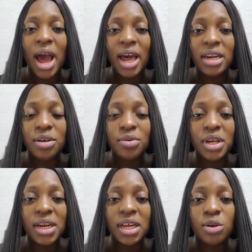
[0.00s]

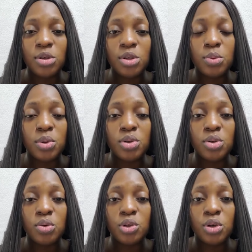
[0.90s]
Hallelujah. They are going to be
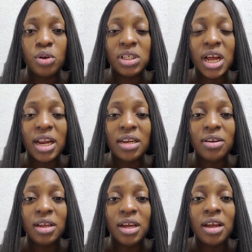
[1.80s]
so shocked.
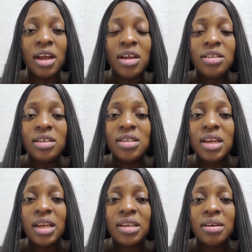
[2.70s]
Hallelujah.
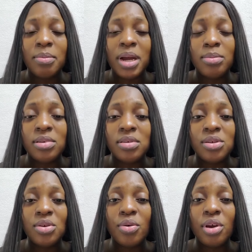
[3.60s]
Just like in the Bible, the
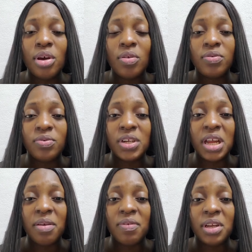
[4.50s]
story of
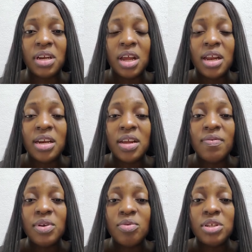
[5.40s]
David.
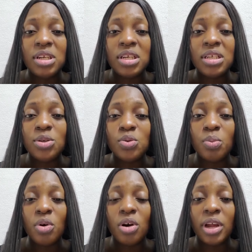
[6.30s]
David was a little
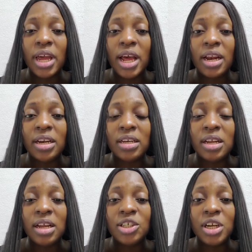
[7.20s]
boy and
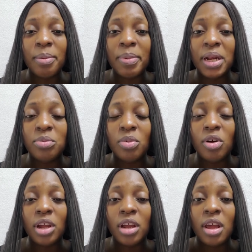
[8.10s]
a shepherd
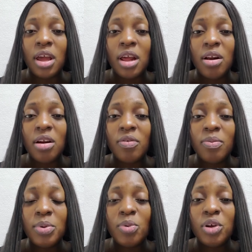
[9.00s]
boy. A lot
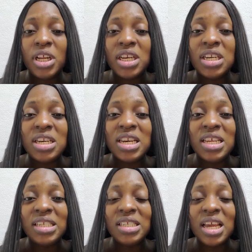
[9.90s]
of people, they
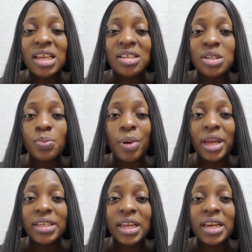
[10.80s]
least
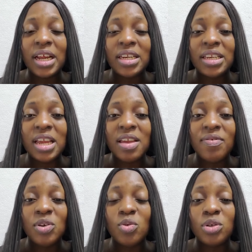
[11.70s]
expected that
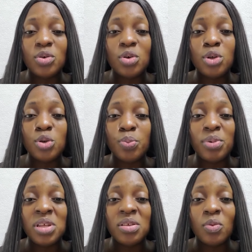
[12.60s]
David was going to
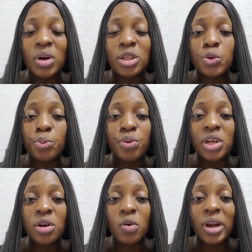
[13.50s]
be the one to
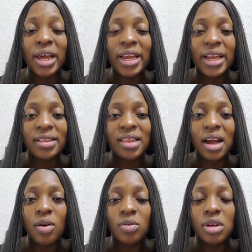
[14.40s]
bring Goliath
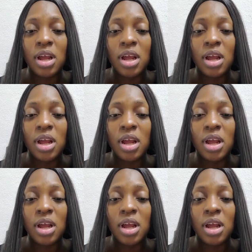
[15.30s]
down.